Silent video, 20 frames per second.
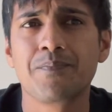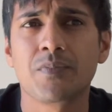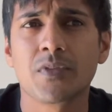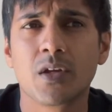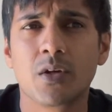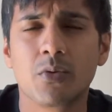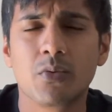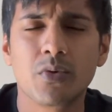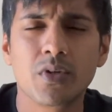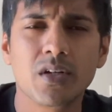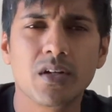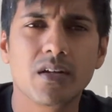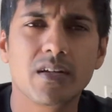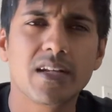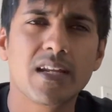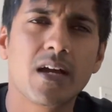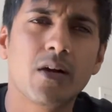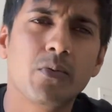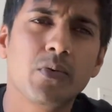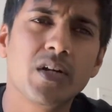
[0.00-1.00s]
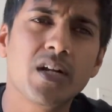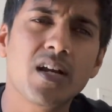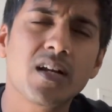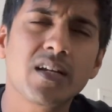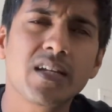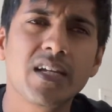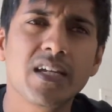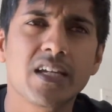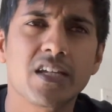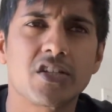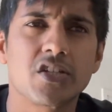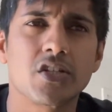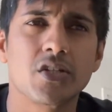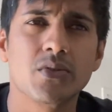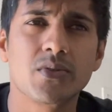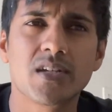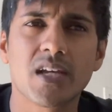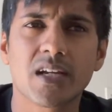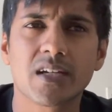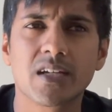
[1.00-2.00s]
We're not going to get
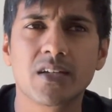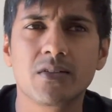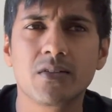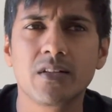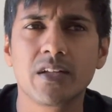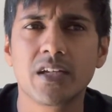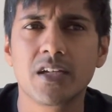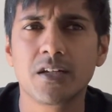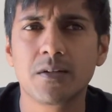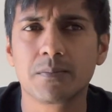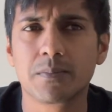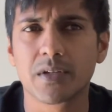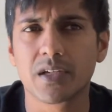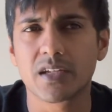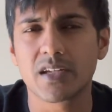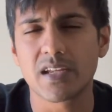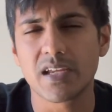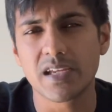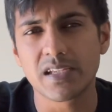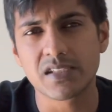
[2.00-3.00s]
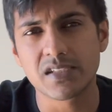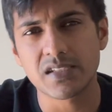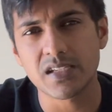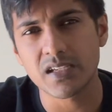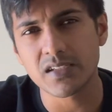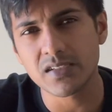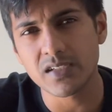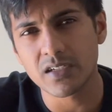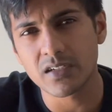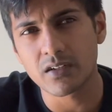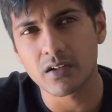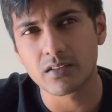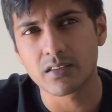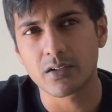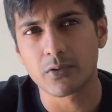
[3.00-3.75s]
too technical here, but it says here on their